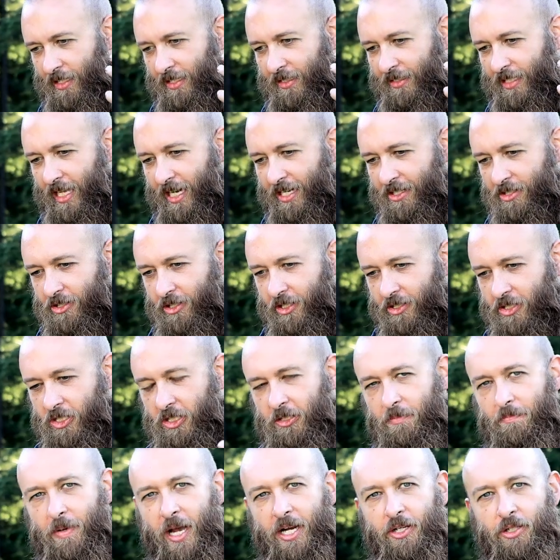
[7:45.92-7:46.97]
that is just
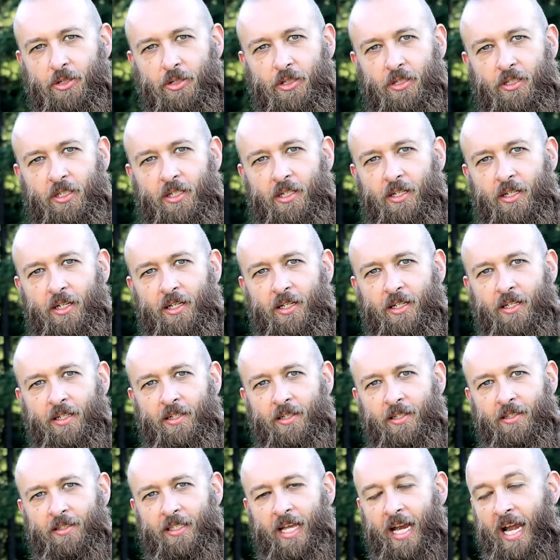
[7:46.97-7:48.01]
special.
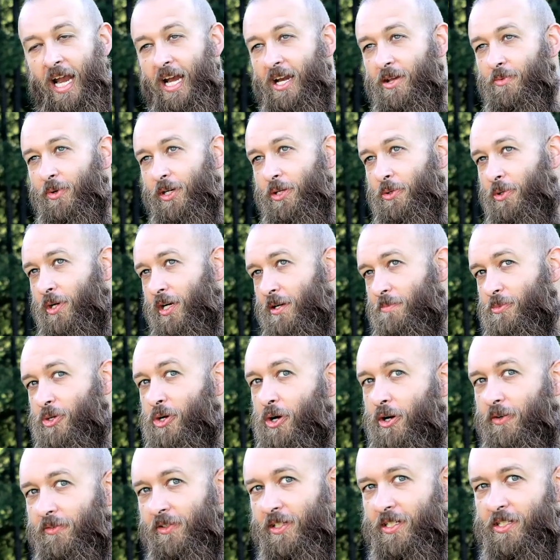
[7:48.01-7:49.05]
That anyone who comes
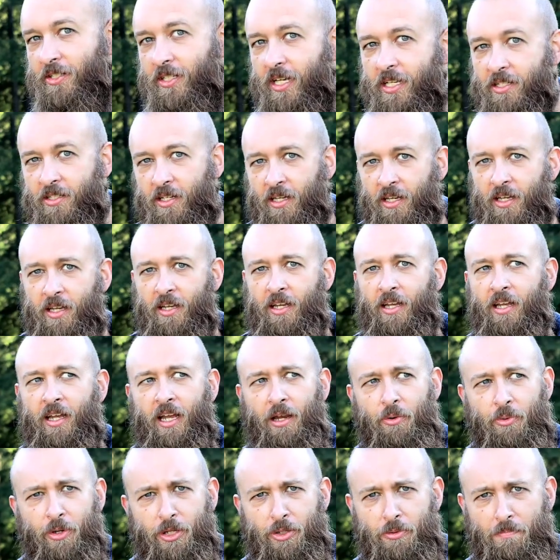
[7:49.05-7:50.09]
over and says,
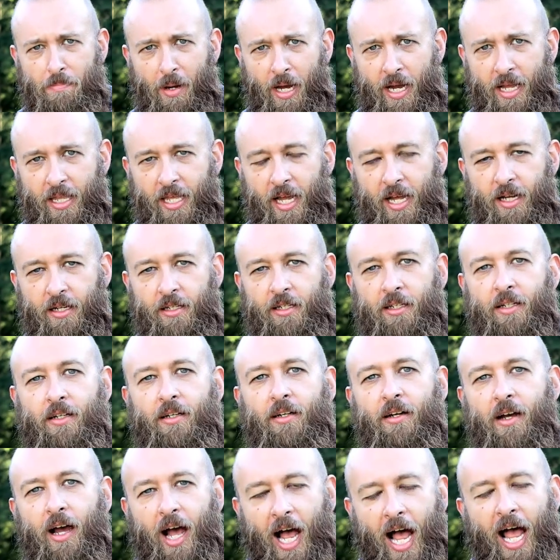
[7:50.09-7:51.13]
"Hey, where'd you buy that?"
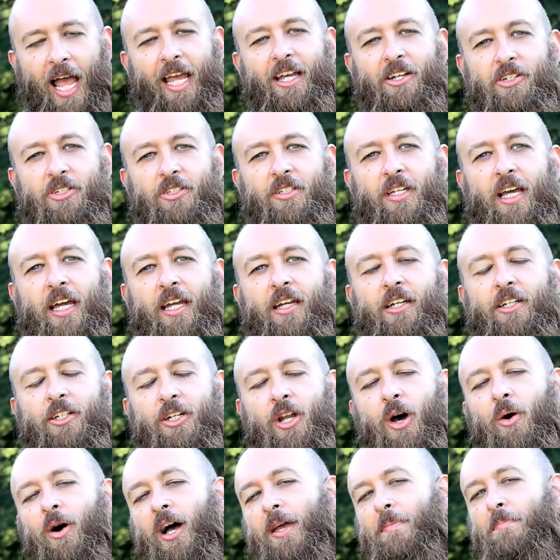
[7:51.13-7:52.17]
I could say,
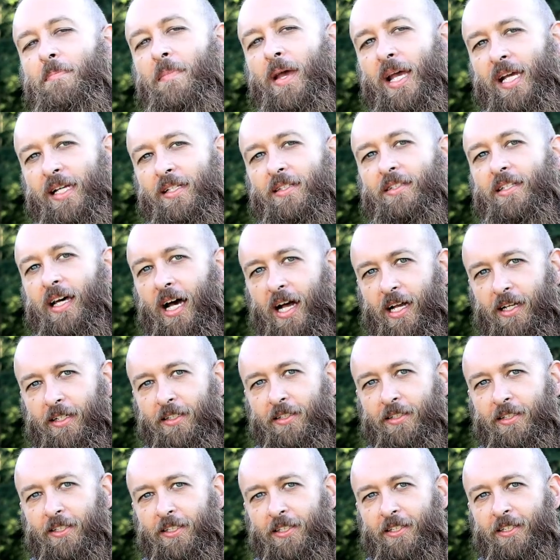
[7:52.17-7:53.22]
"No, I made that."
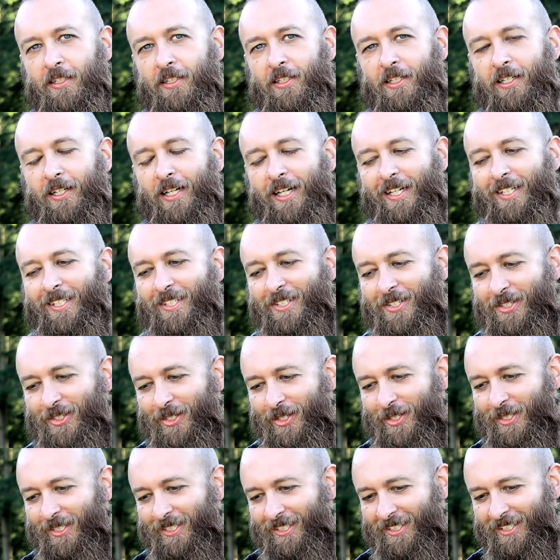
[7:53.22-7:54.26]
And it's
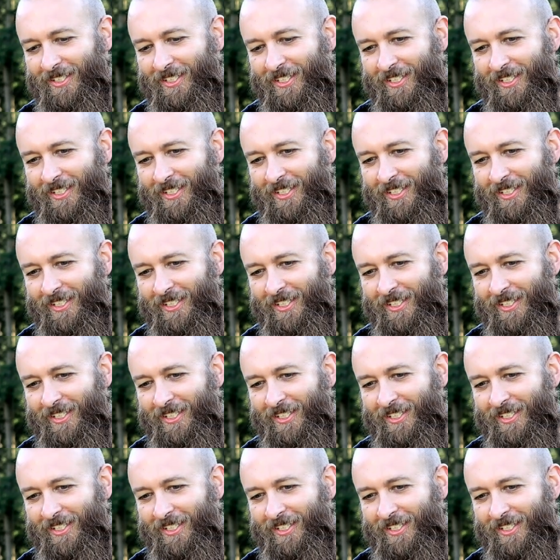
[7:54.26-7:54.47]
just,